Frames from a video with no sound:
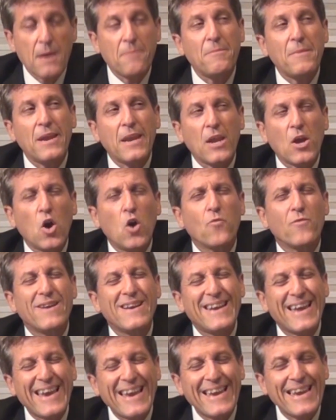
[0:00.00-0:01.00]
meaning over
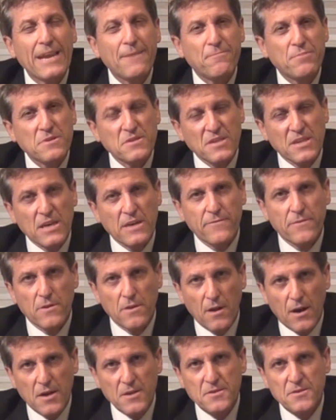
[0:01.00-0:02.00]
90% of the
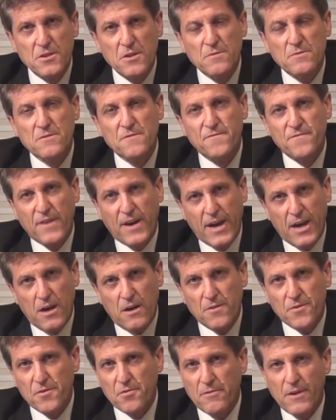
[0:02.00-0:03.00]
lawsuits
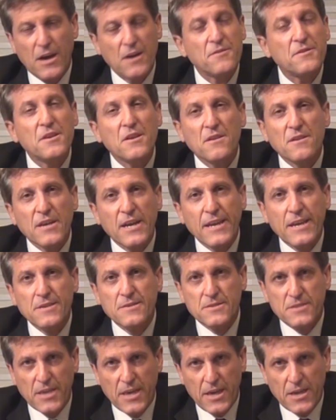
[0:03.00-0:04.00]
filed throughout the
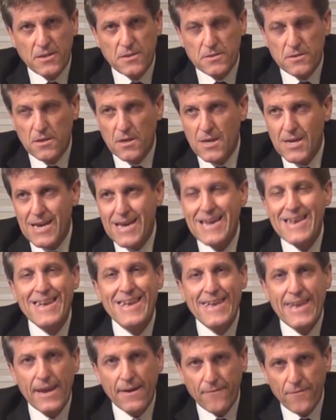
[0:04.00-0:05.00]
United States,
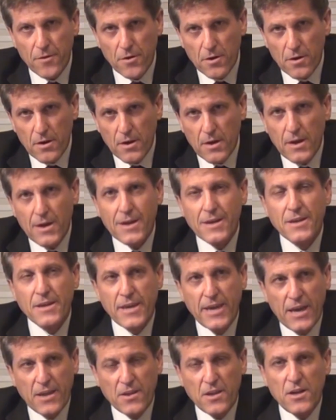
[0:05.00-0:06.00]
never
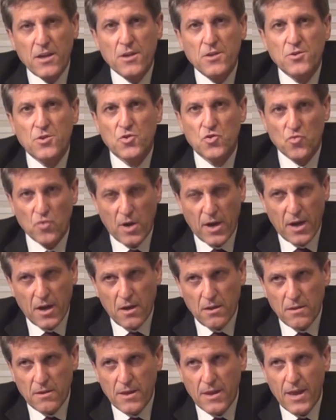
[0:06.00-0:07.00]
get to
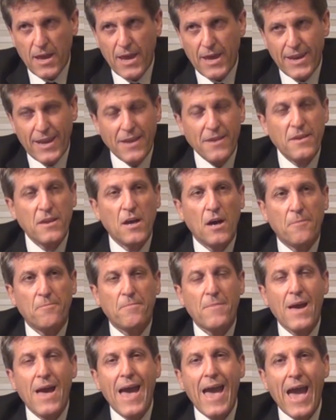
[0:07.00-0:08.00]
trial and end
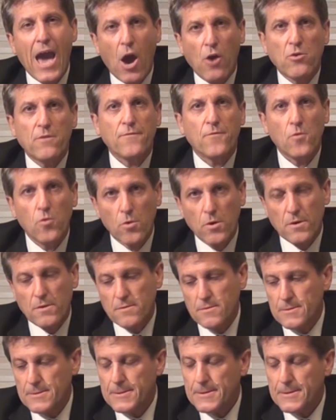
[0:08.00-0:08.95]
up out of court.